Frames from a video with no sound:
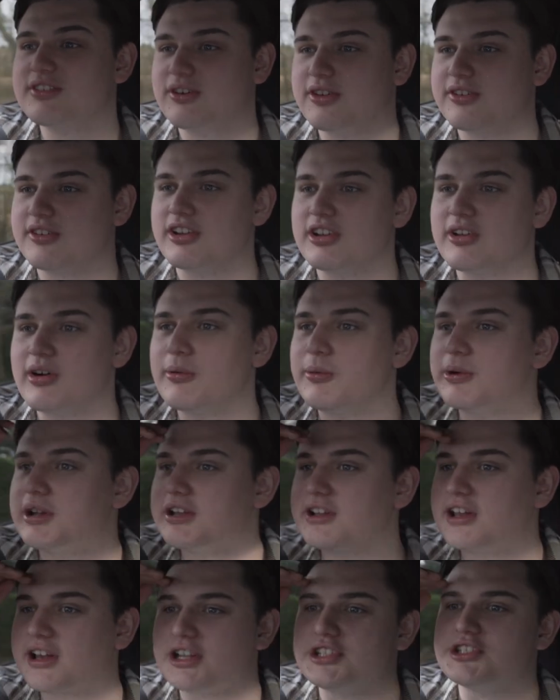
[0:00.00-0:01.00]
because I know I
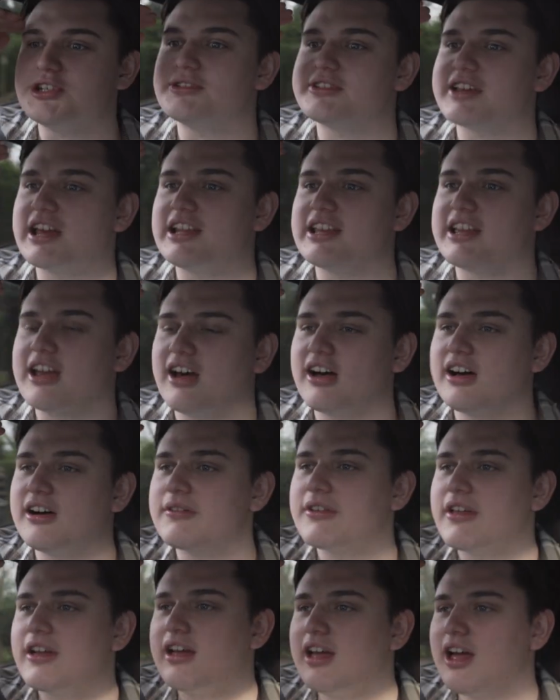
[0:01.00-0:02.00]
wanted like a new daily car,
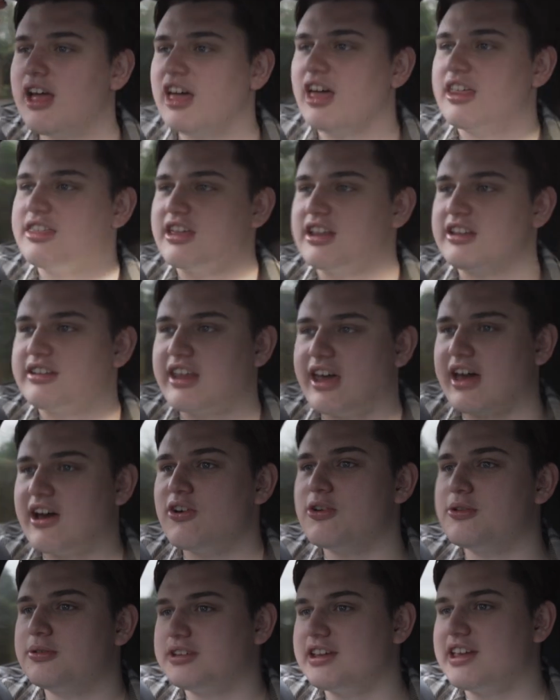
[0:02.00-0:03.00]
and then the
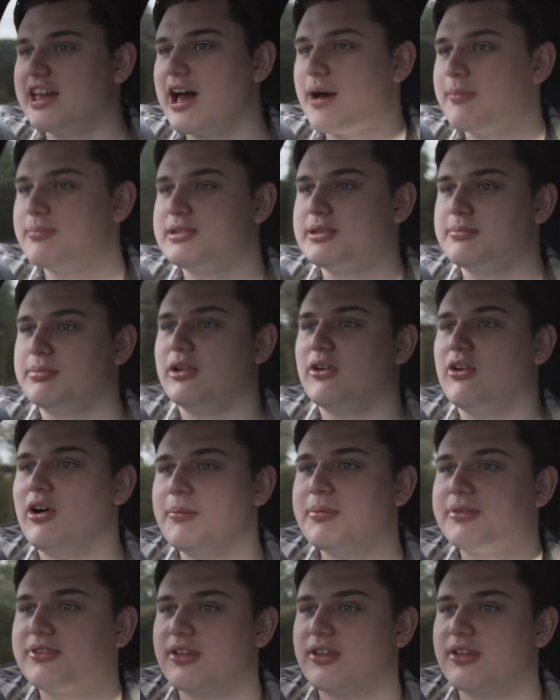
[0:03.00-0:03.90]
Audi happened to blow up,